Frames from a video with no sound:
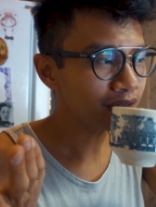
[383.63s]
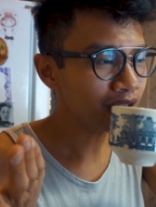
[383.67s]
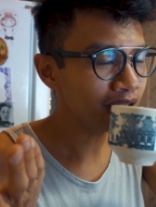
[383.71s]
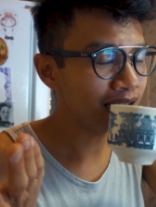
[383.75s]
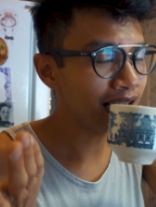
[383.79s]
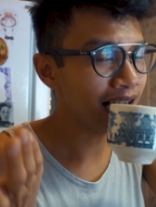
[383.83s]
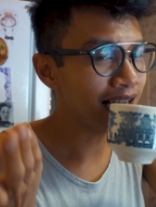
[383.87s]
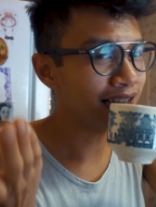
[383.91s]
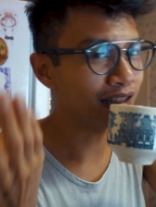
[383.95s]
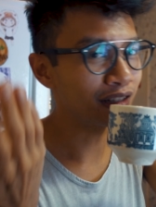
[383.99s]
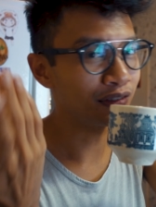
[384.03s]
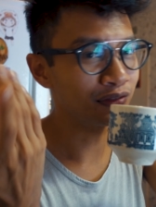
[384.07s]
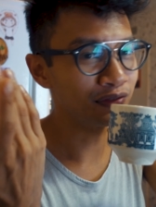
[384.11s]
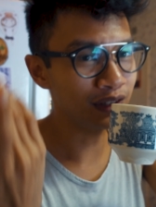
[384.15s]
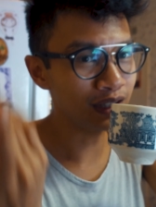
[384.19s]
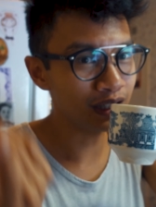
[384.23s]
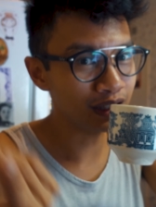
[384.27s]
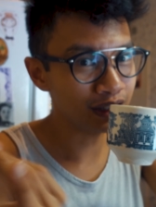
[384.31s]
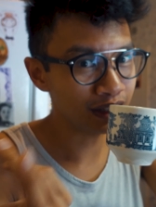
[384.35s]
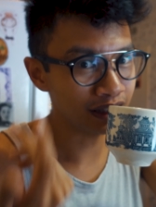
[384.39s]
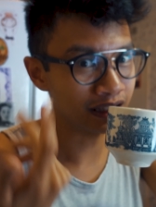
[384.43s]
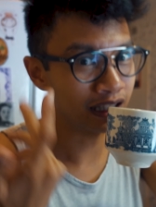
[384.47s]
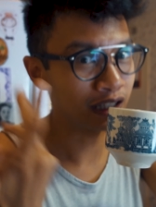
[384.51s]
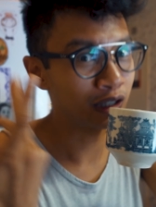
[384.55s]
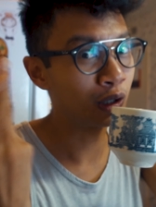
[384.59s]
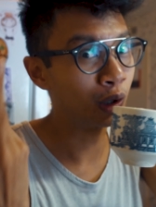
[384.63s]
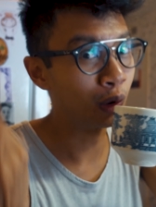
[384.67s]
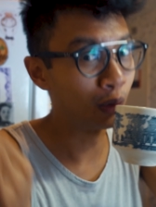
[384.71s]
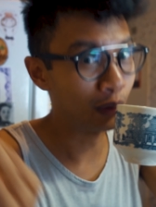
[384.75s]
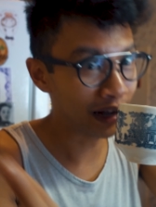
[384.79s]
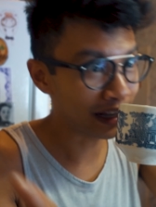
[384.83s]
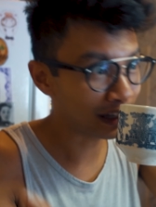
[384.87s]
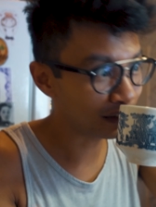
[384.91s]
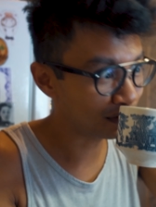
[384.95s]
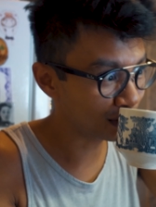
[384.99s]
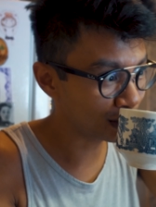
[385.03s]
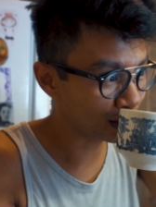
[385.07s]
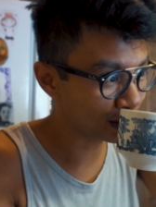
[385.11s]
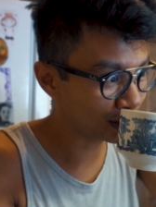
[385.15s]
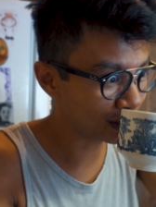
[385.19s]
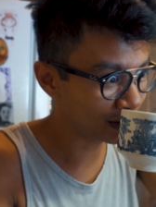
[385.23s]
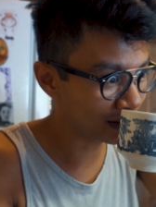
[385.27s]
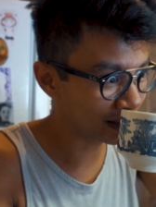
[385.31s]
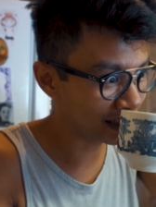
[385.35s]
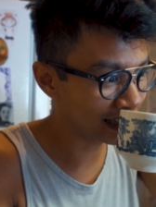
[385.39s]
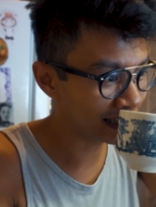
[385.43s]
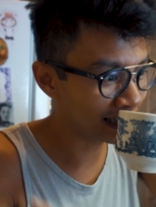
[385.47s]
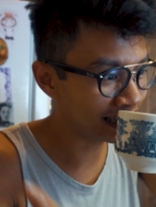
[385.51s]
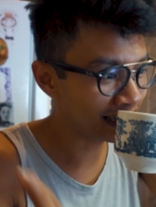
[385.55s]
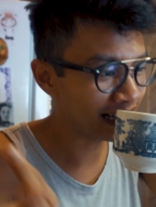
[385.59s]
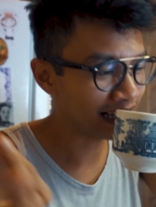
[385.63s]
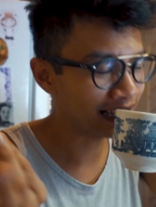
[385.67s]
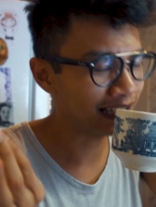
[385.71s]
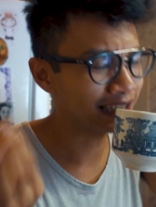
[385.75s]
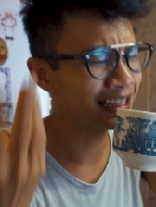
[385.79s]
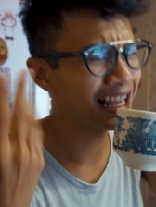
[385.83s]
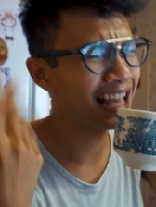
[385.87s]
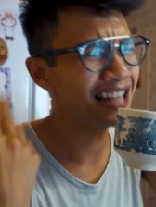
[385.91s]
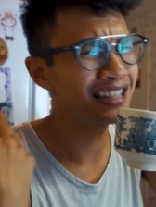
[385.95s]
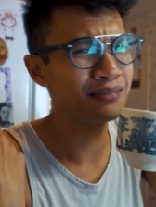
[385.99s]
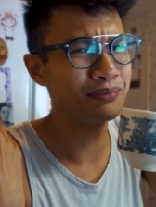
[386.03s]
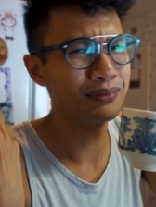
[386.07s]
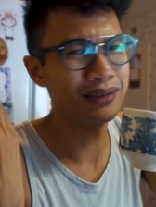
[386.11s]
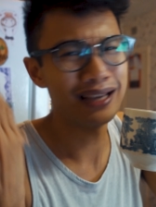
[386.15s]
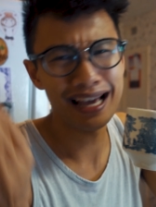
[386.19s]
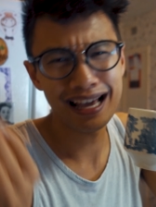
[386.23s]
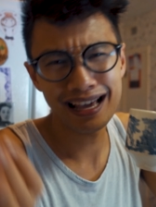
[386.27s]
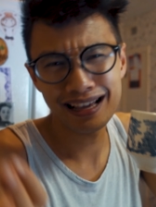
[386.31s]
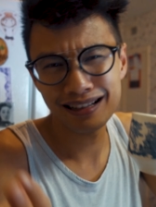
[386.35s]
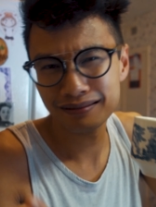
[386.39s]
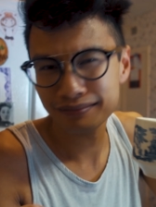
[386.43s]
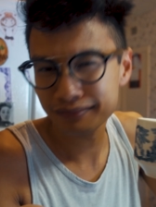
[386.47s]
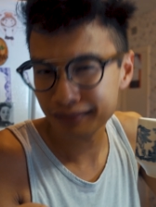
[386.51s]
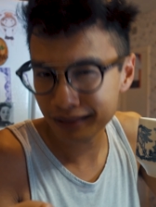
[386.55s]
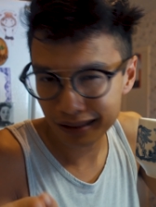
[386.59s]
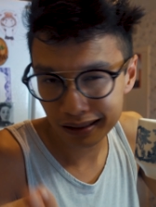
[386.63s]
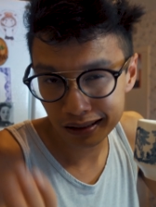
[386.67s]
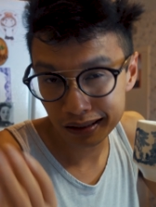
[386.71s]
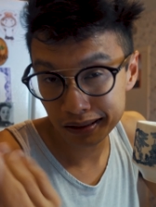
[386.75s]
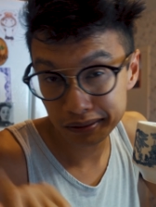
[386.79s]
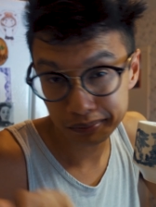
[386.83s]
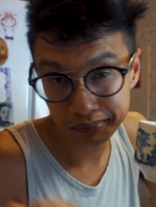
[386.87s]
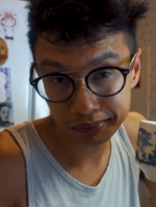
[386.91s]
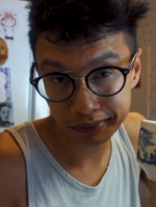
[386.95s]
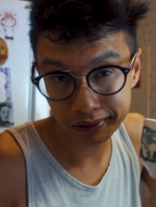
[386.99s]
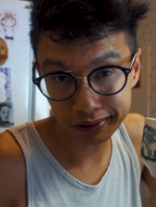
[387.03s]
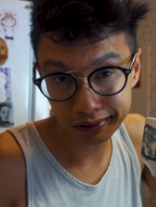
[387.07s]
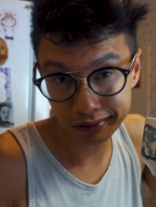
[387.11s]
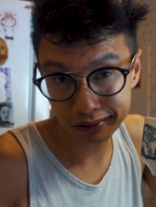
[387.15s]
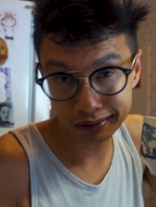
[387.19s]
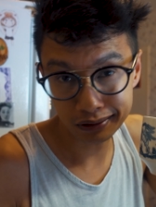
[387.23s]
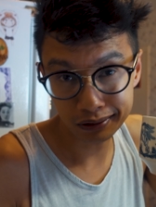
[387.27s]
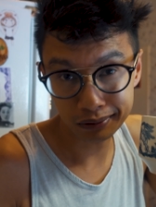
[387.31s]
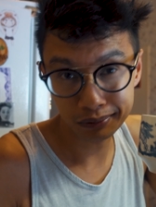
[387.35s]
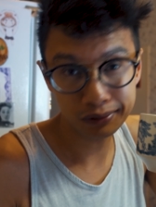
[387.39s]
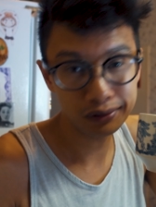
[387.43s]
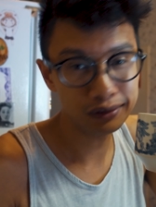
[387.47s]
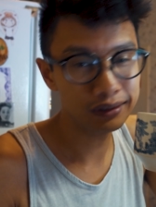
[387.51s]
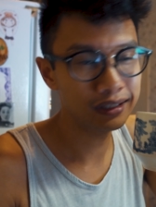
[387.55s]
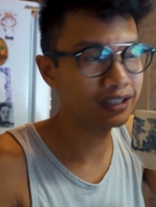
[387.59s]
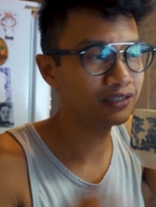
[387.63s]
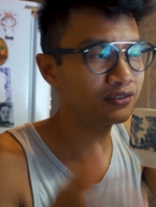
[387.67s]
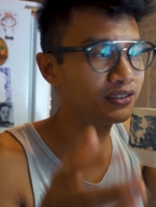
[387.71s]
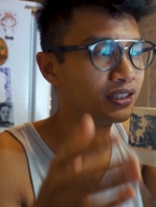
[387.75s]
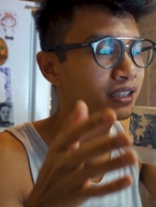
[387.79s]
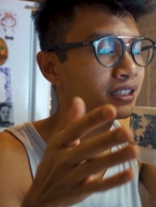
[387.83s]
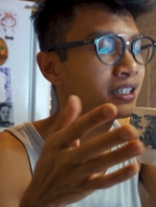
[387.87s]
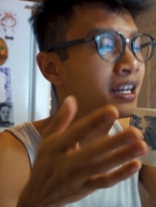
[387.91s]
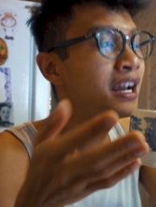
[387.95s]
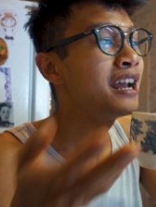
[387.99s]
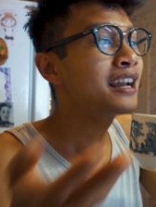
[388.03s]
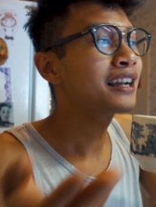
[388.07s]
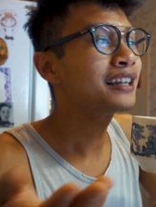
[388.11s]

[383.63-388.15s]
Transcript: like the filter, the correct filter in, because that's I've been using the bootleg filter.